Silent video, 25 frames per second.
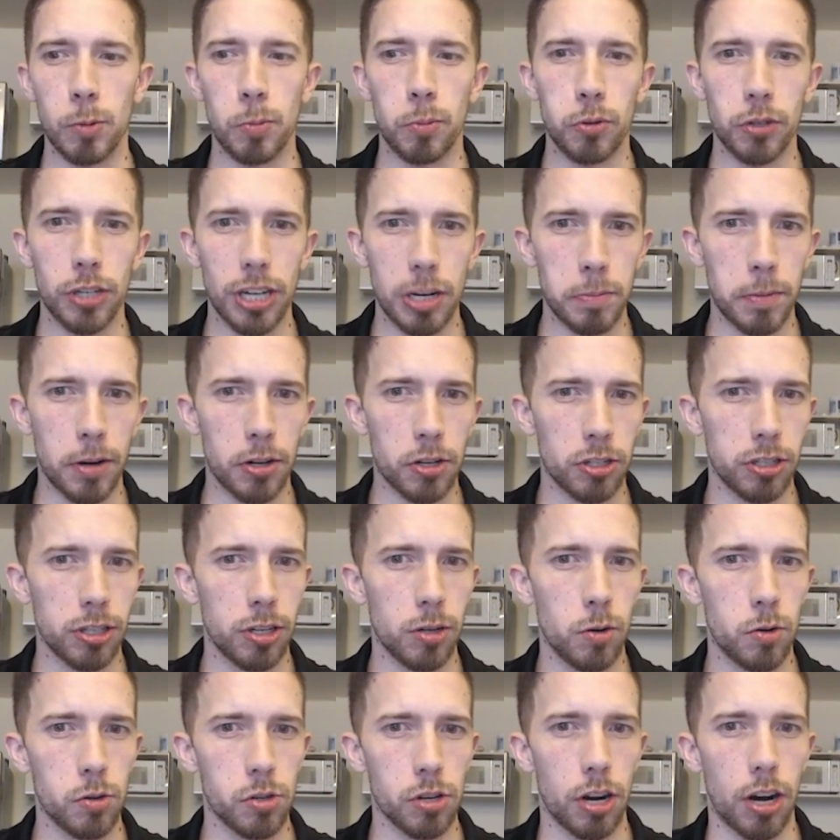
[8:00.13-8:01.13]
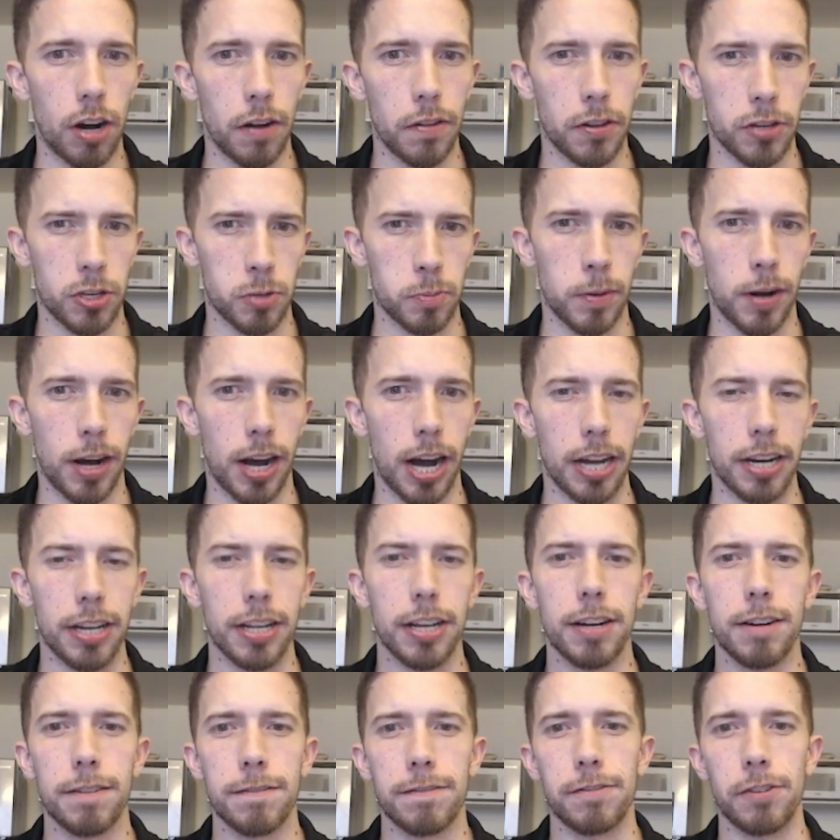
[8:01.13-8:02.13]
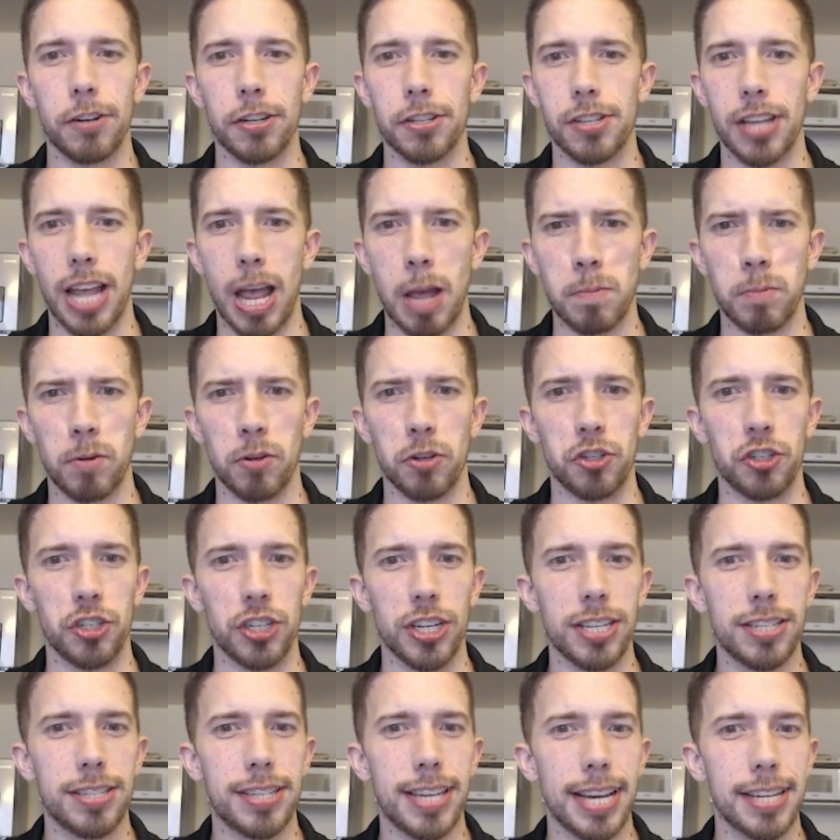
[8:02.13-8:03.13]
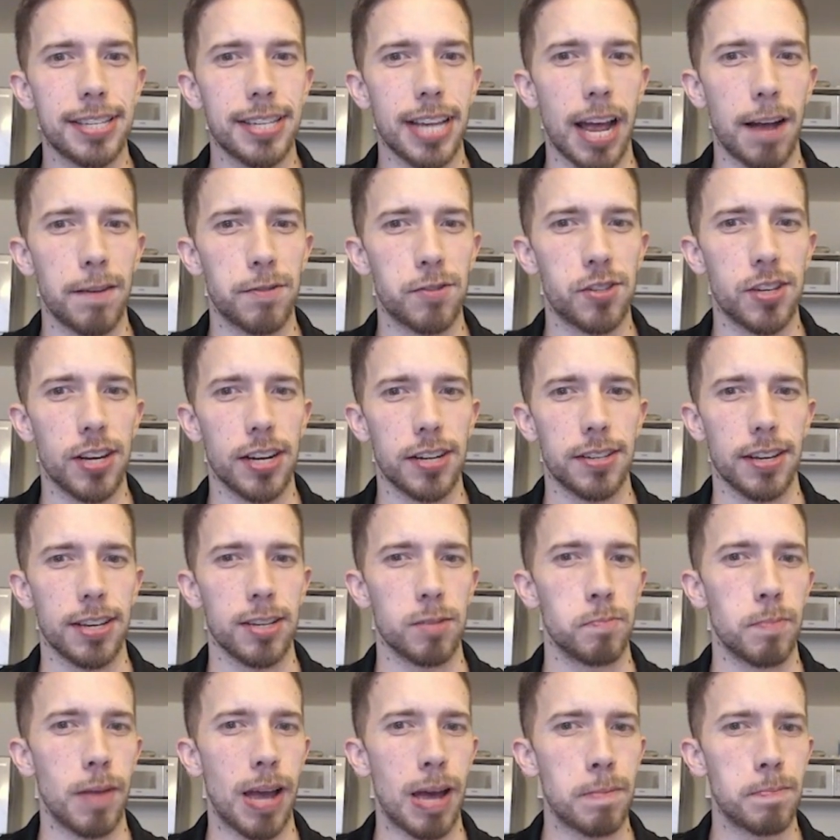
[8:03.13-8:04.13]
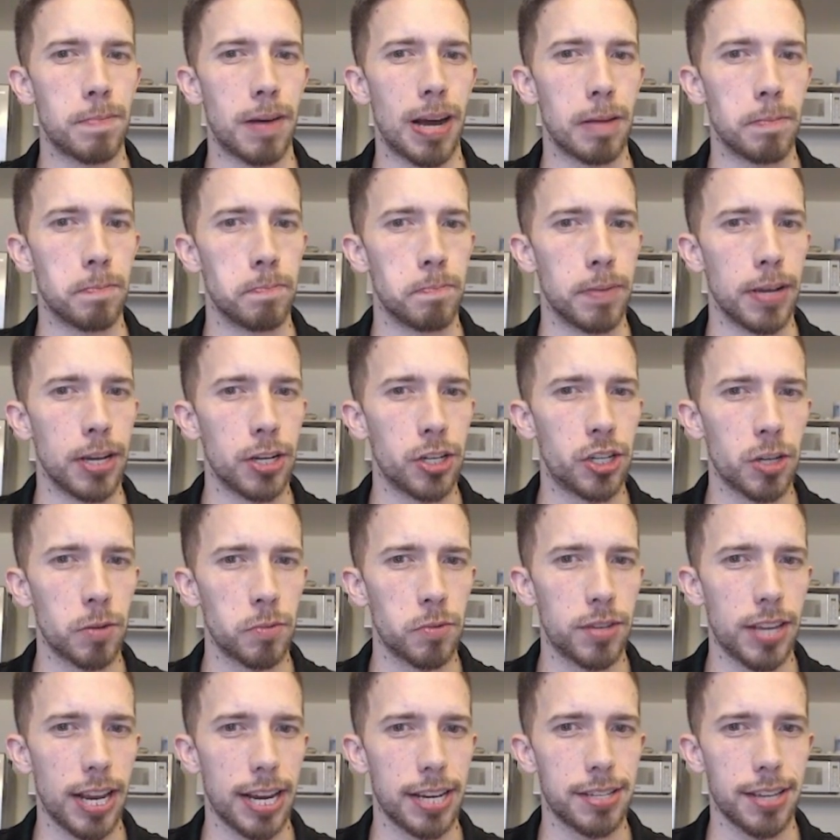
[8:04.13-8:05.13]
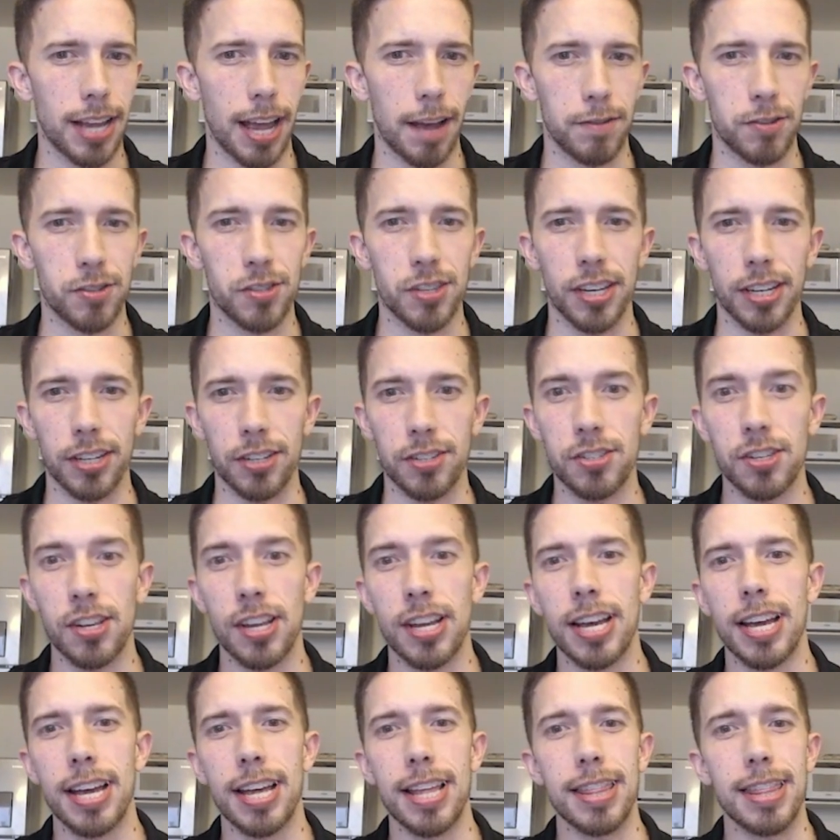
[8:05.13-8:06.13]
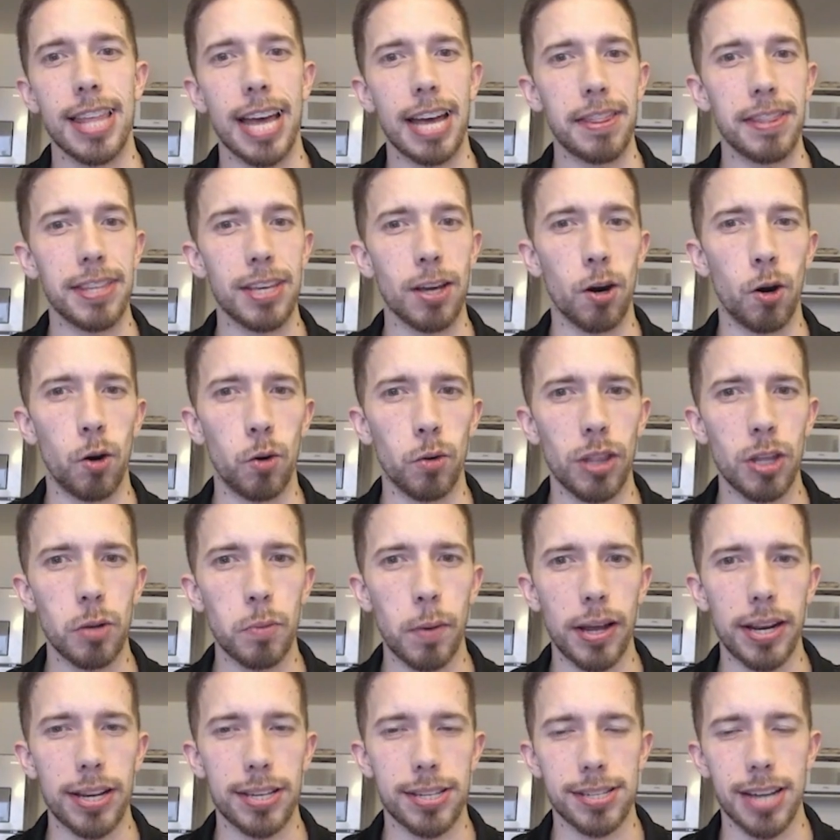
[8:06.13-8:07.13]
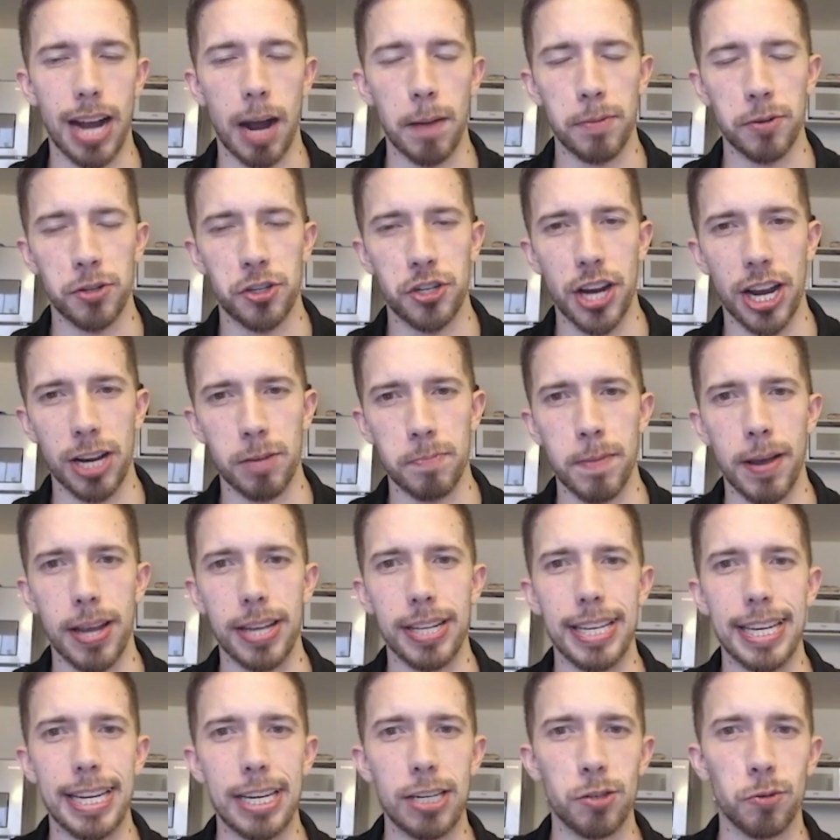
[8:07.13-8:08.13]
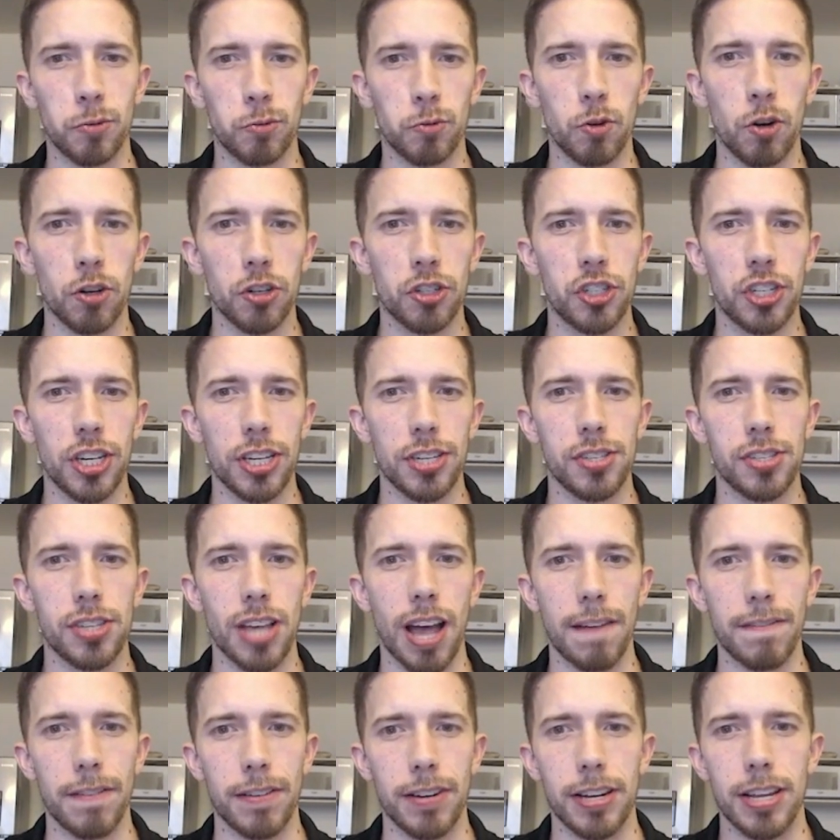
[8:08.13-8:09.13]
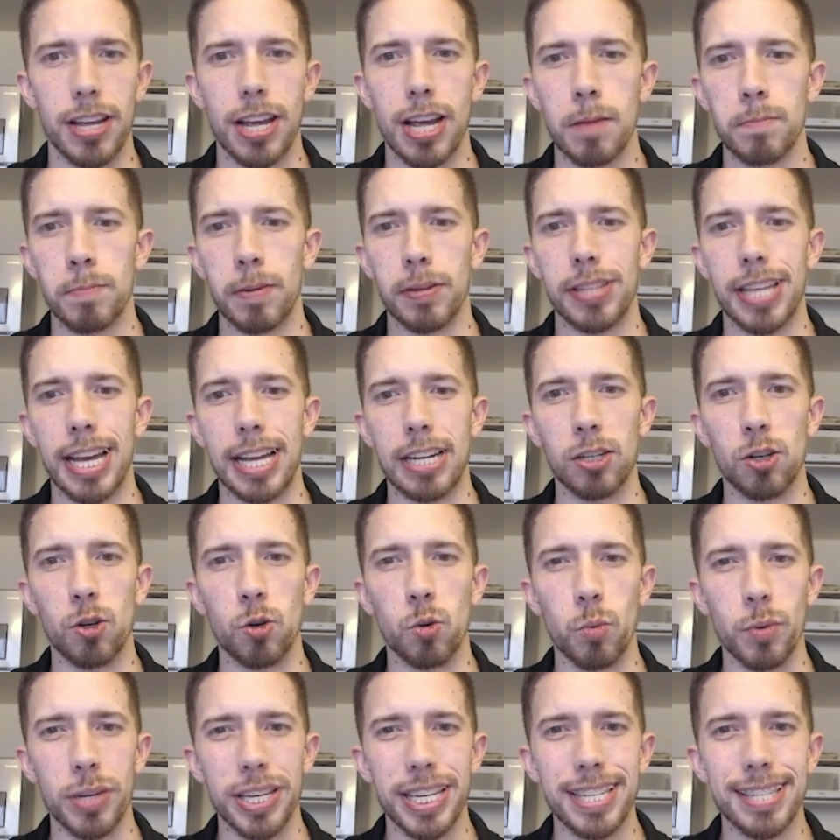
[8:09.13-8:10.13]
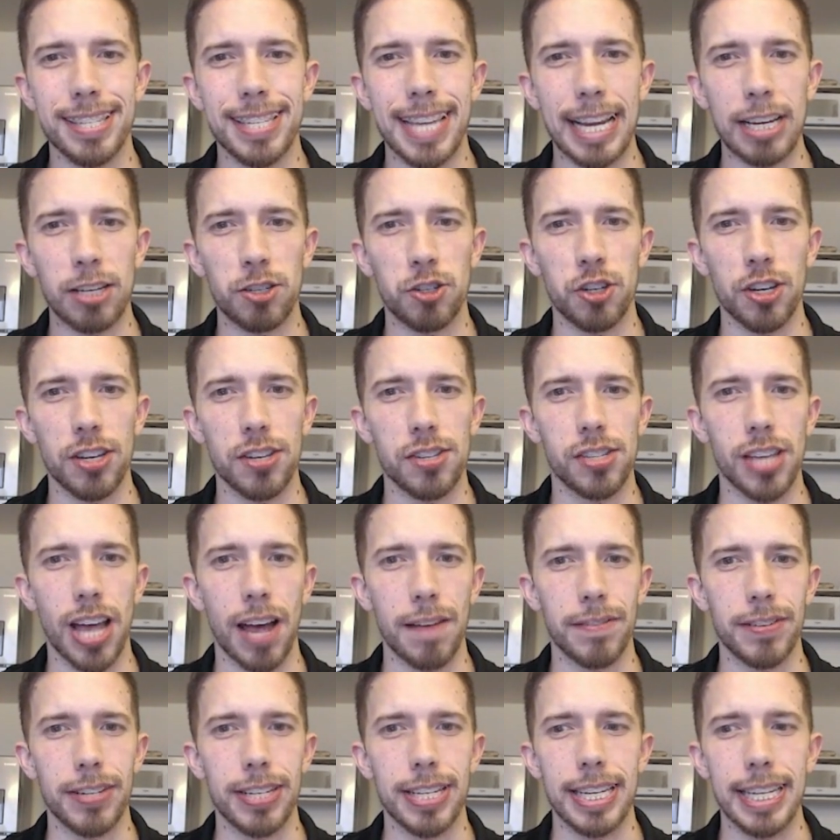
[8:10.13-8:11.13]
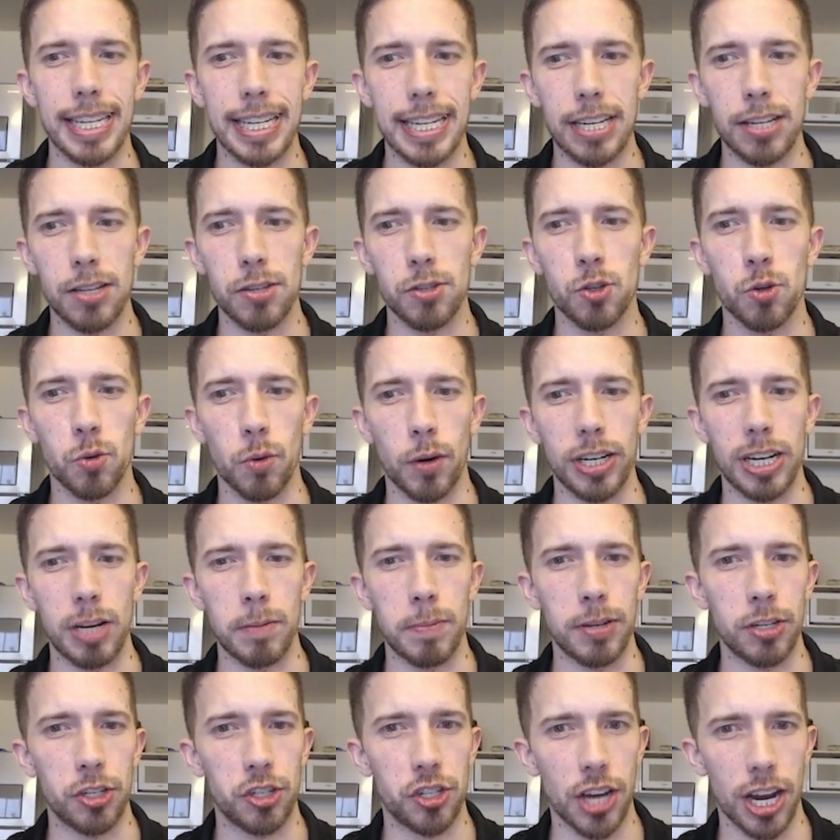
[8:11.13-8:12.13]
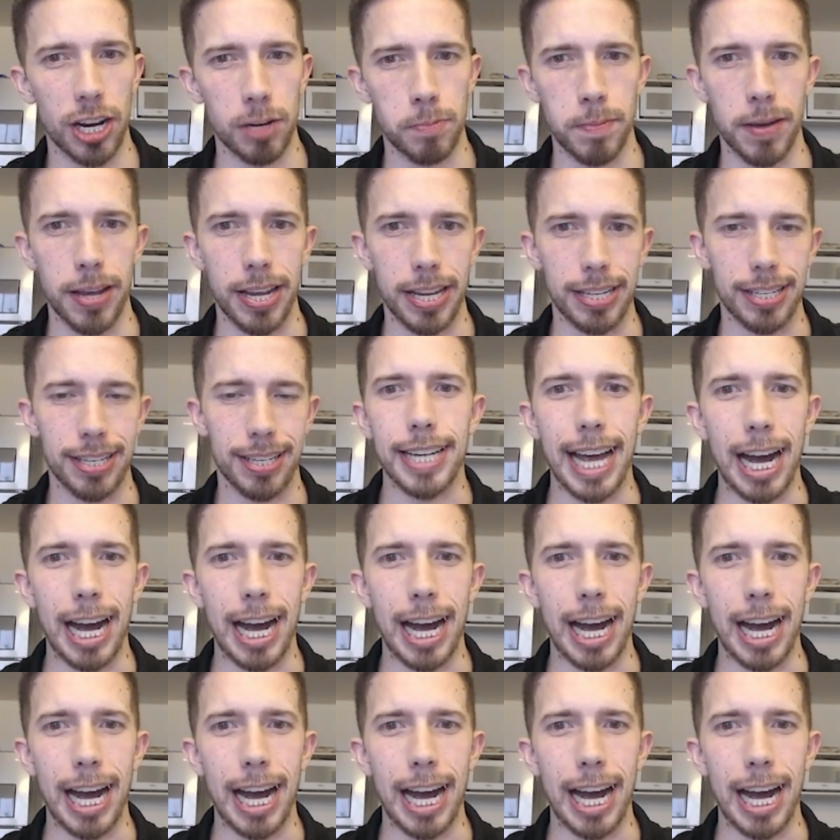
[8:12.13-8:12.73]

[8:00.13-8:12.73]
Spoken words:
pretty much lose on the spot. For example, g takes f6 is met by bishop takes f6, then the only way to stop the checkmate is rook g7, but then queen takes g7 is going to be checkmate.